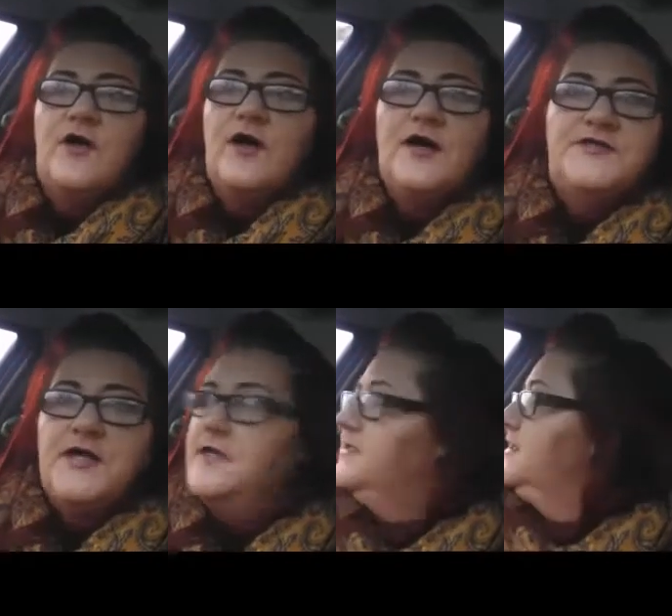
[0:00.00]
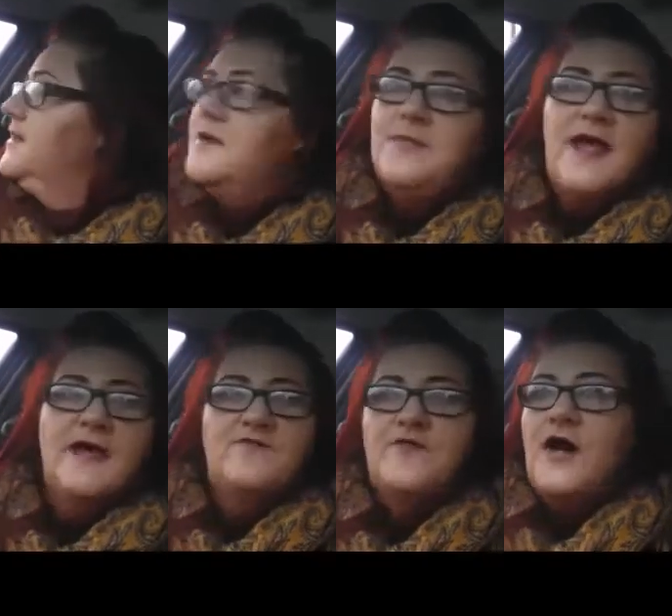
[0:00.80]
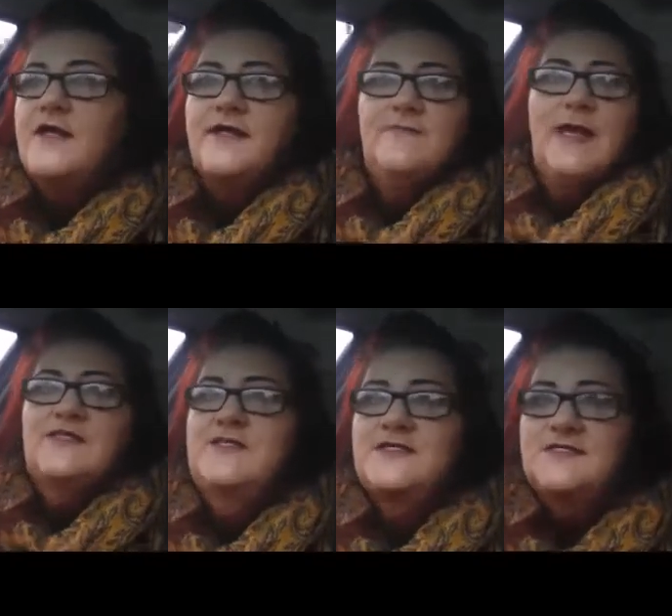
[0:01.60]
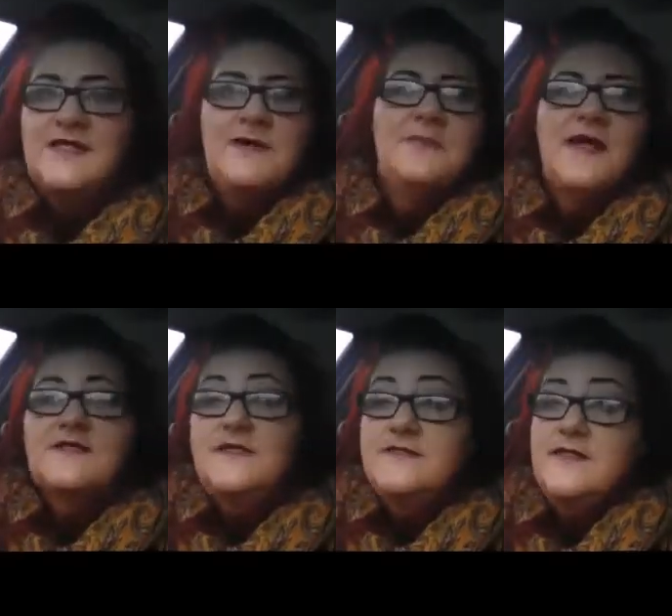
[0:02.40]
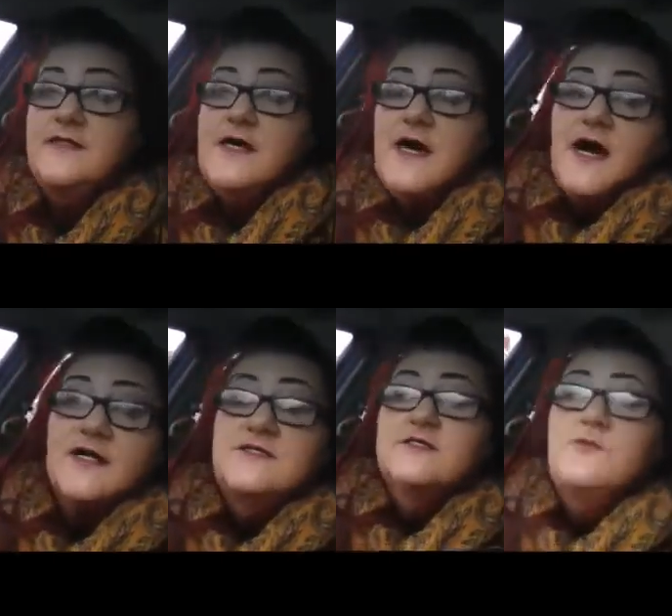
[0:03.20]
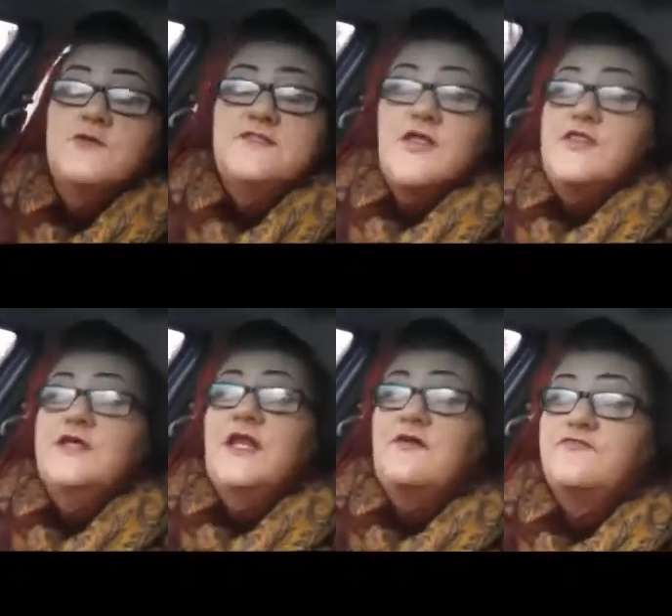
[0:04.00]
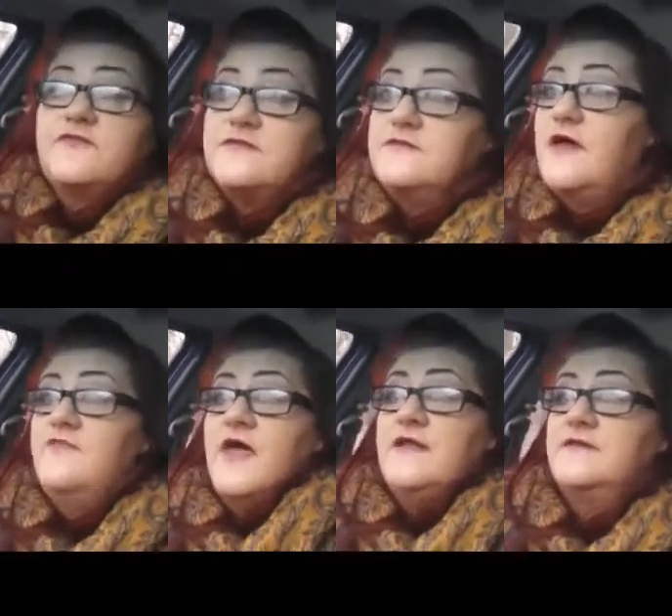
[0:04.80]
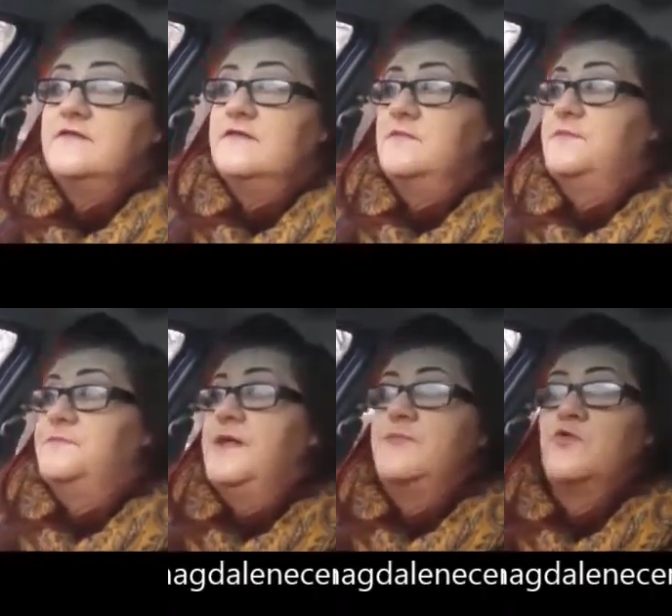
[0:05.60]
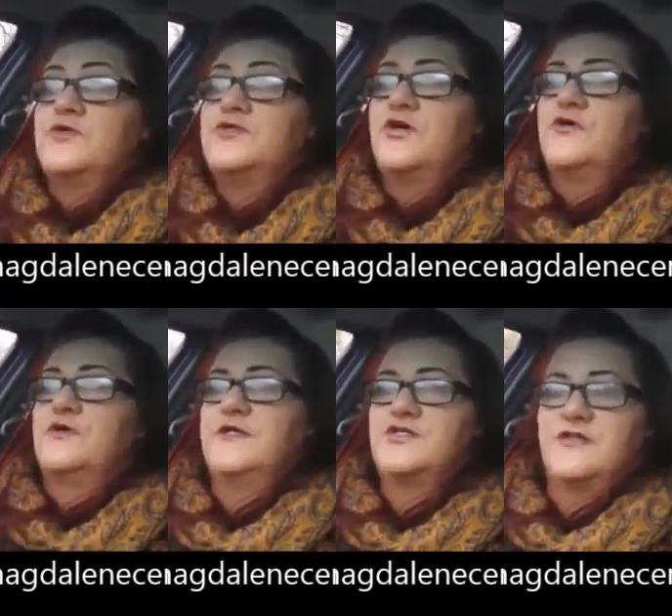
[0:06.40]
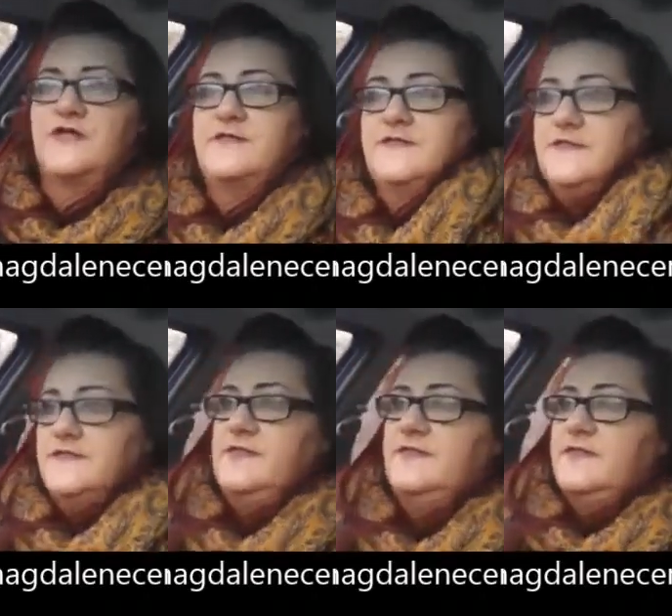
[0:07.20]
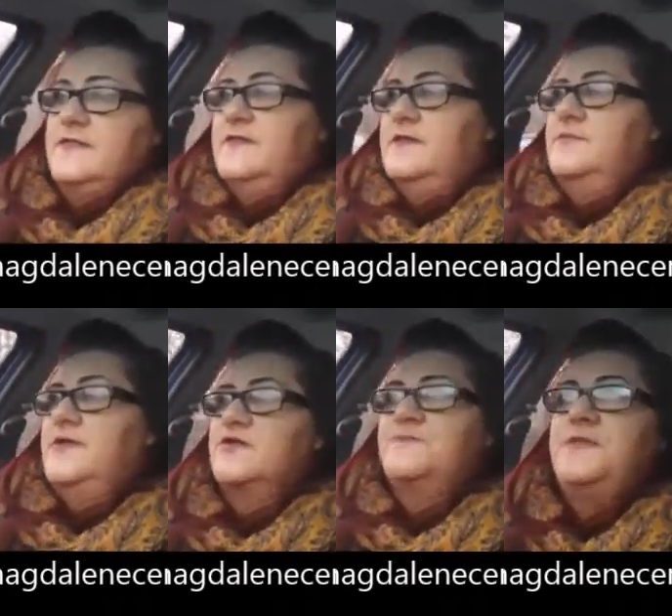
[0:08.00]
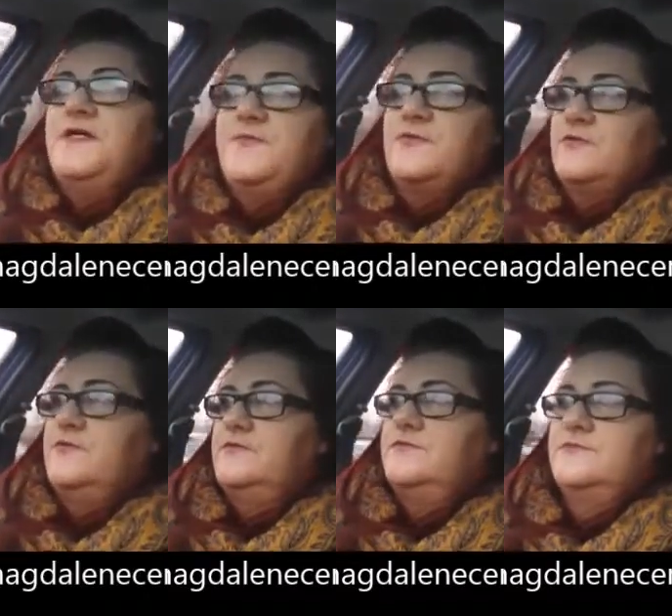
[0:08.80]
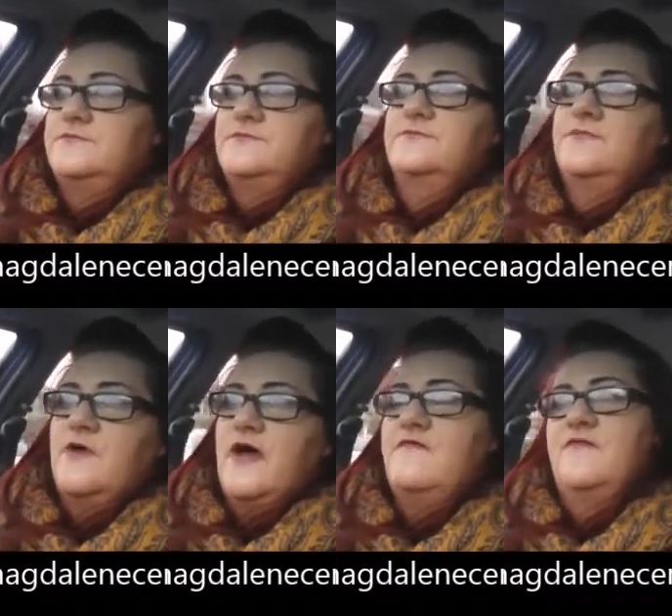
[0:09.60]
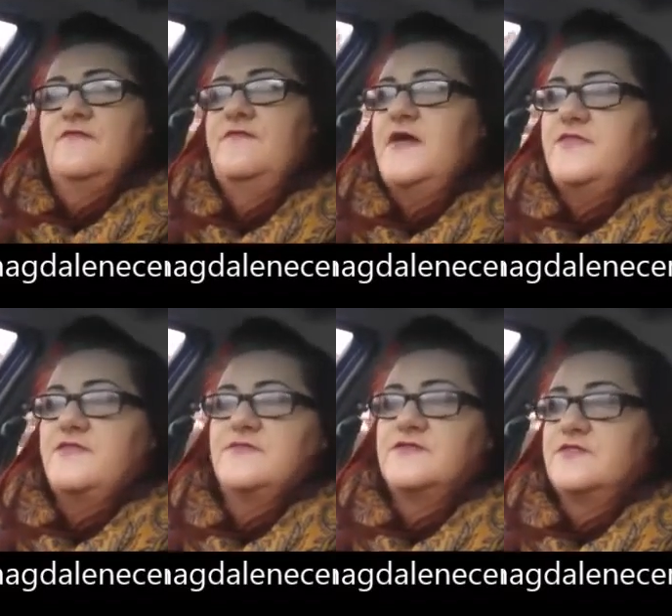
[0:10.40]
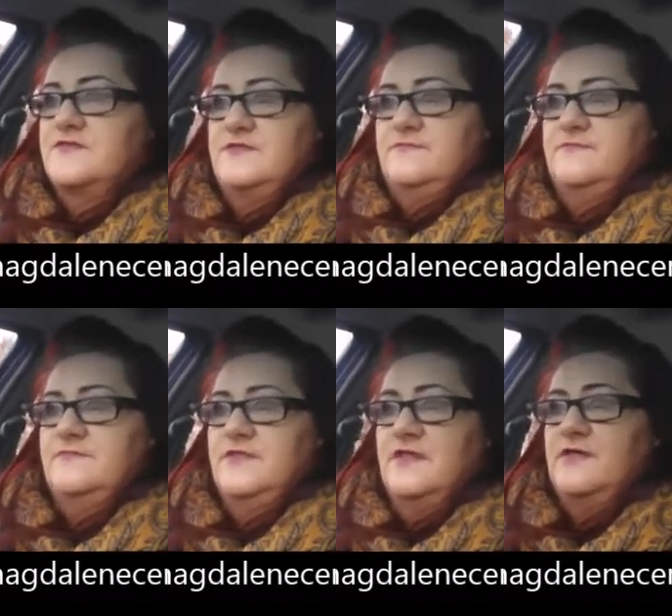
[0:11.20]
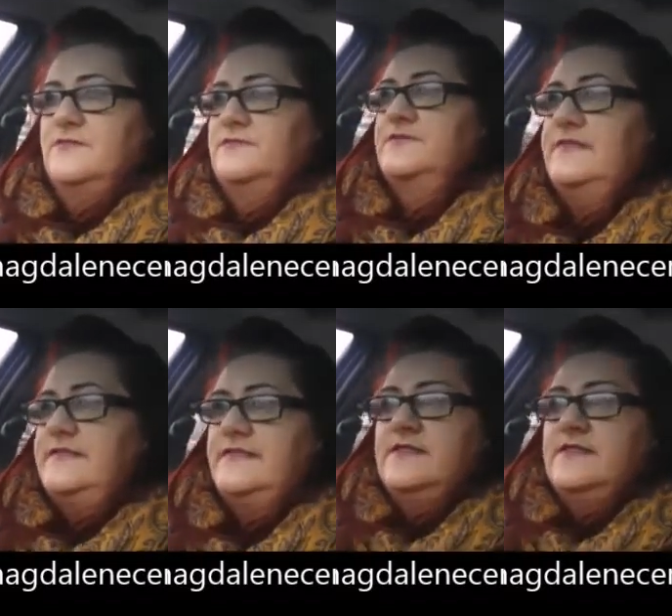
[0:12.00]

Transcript: Friday, Black Friday, Black Saturday, Black Sunday, until there was nothing left. And then people would turn on each other because people have the faith in the system, you know.